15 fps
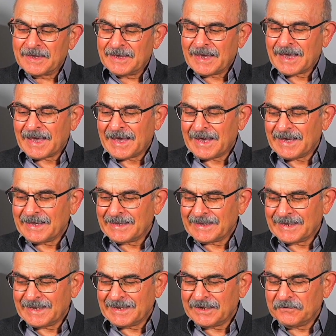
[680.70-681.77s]
and
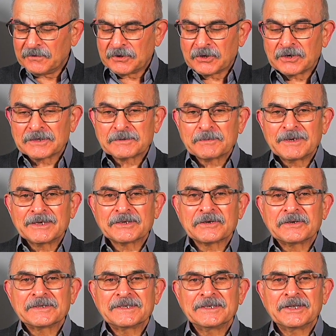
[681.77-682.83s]
then if it does, please
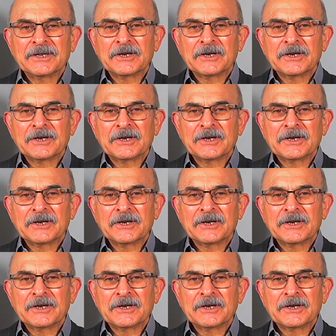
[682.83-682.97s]
consider